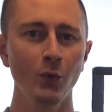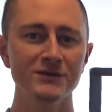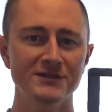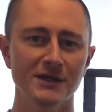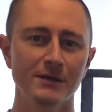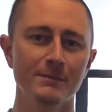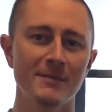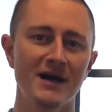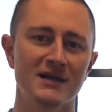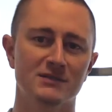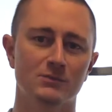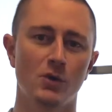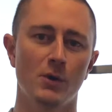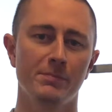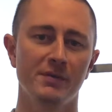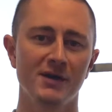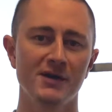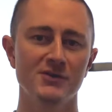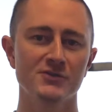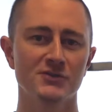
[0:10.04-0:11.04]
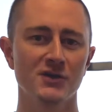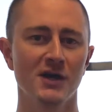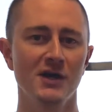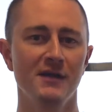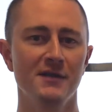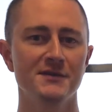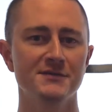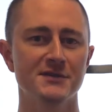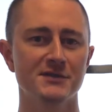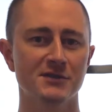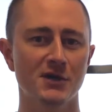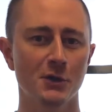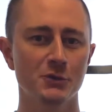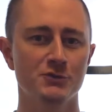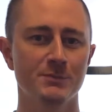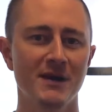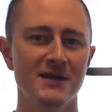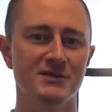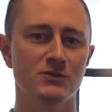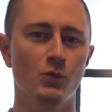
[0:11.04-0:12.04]
What's up, basketball players? This is Coach
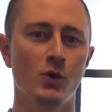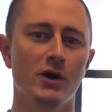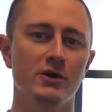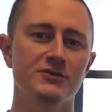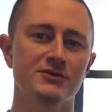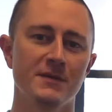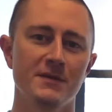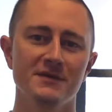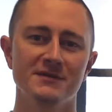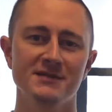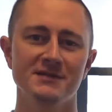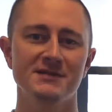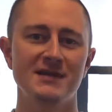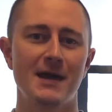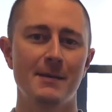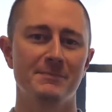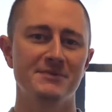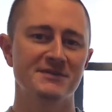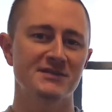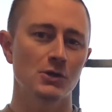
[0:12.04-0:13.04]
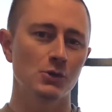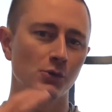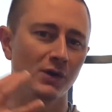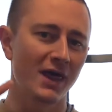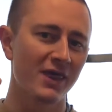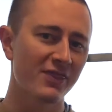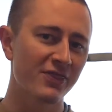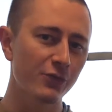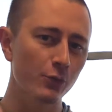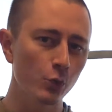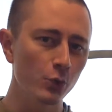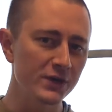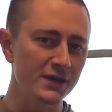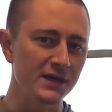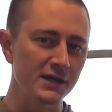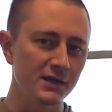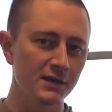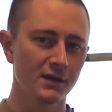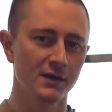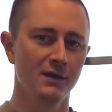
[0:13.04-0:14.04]
Mason Waters, and this is episode
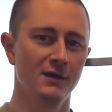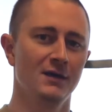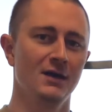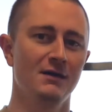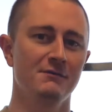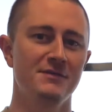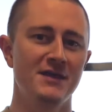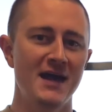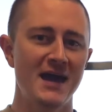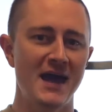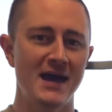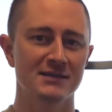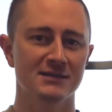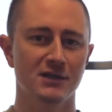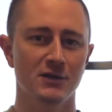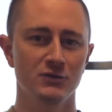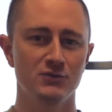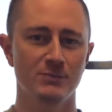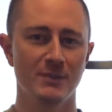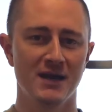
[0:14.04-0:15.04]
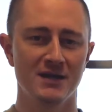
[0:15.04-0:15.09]
3 of the Ask Coach